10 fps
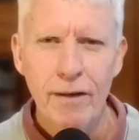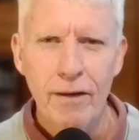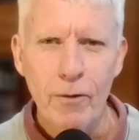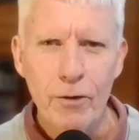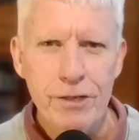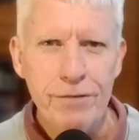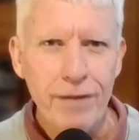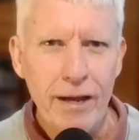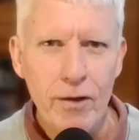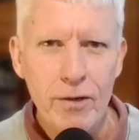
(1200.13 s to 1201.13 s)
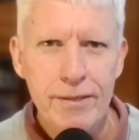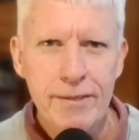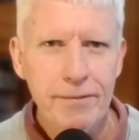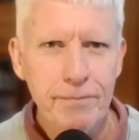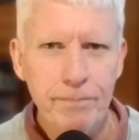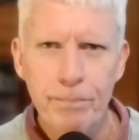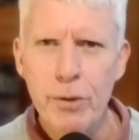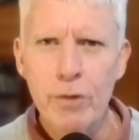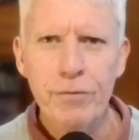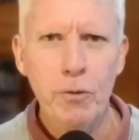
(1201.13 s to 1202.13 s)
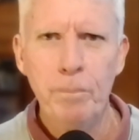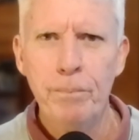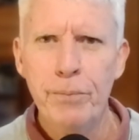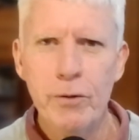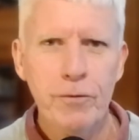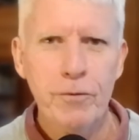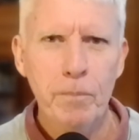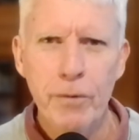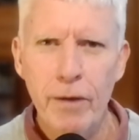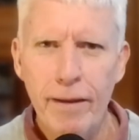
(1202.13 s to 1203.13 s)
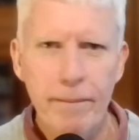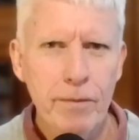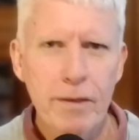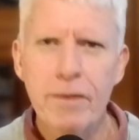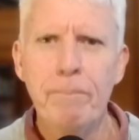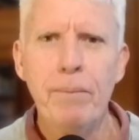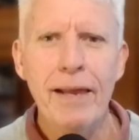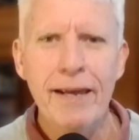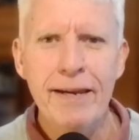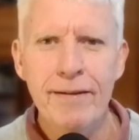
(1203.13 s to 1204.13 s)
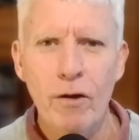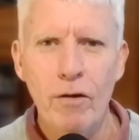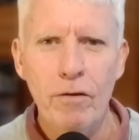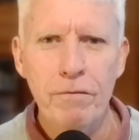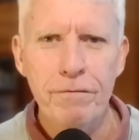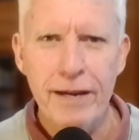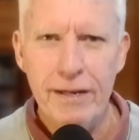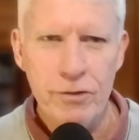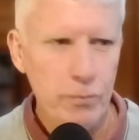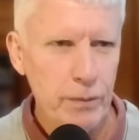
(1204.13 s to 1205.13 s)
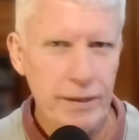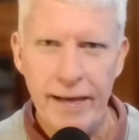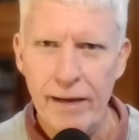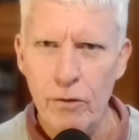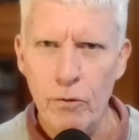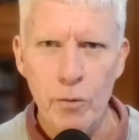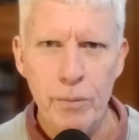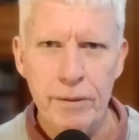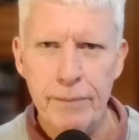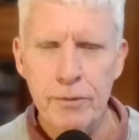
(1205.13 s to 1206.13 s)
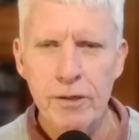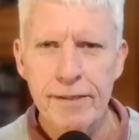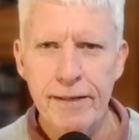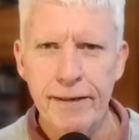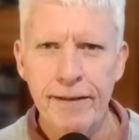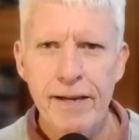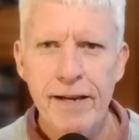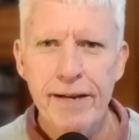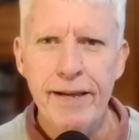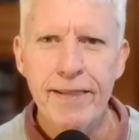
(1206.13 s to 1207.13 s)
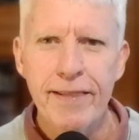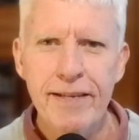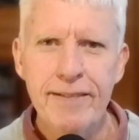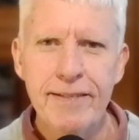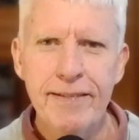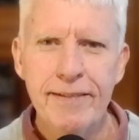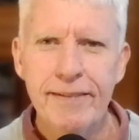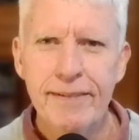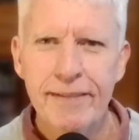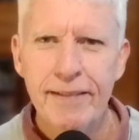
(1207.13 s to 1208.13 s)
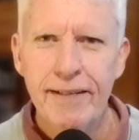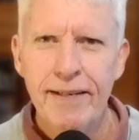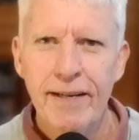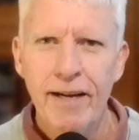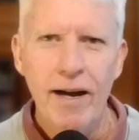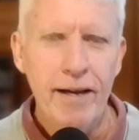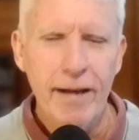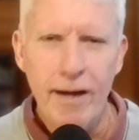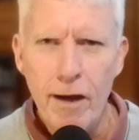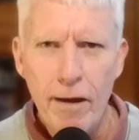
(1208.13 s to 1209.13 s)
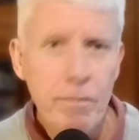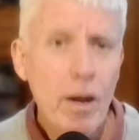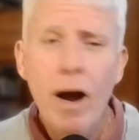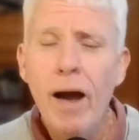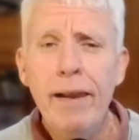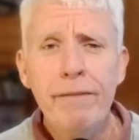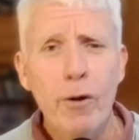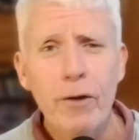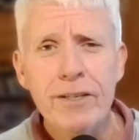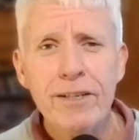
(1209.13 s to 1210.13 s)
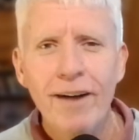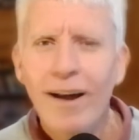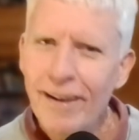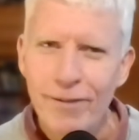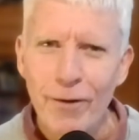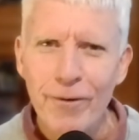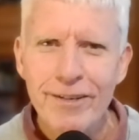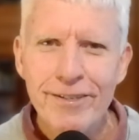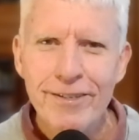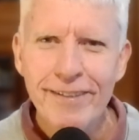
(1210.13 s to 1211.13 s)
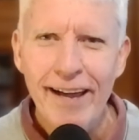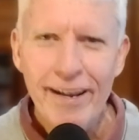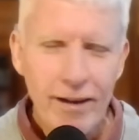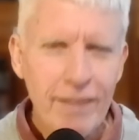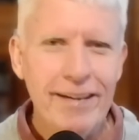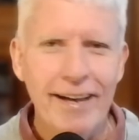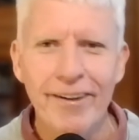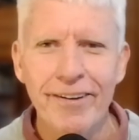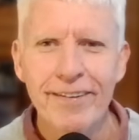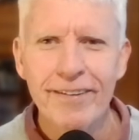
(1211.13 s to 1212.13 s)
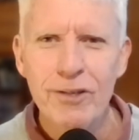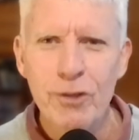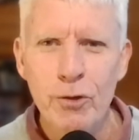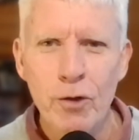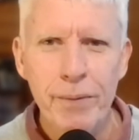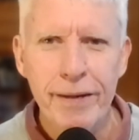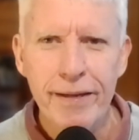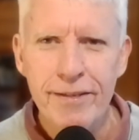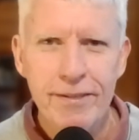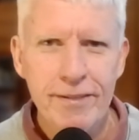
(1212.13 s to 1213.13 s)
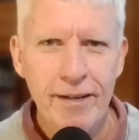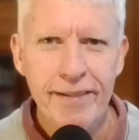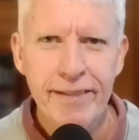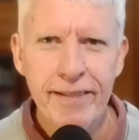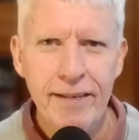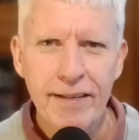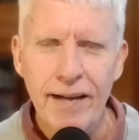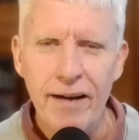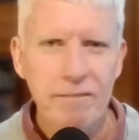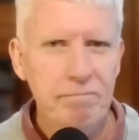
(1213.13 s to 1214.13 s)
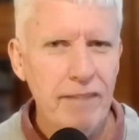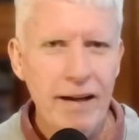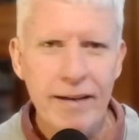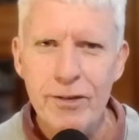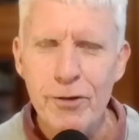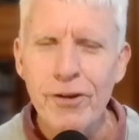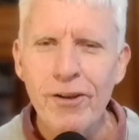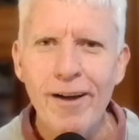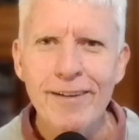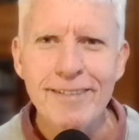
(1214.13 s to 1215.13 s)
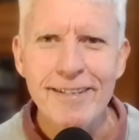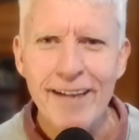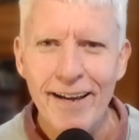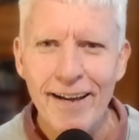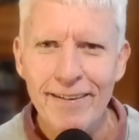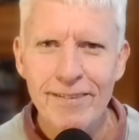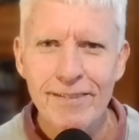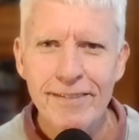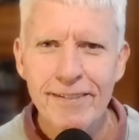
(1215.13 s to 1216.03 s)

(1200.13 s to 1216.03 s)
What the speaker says: orangey flowers. Beautiful, beautiful. The blend of nature with the aloe group is absolutely stunning. Now this, I uh, I love orange. I love orange, and I love yellow. The two combinations I think are underutilized in gardens.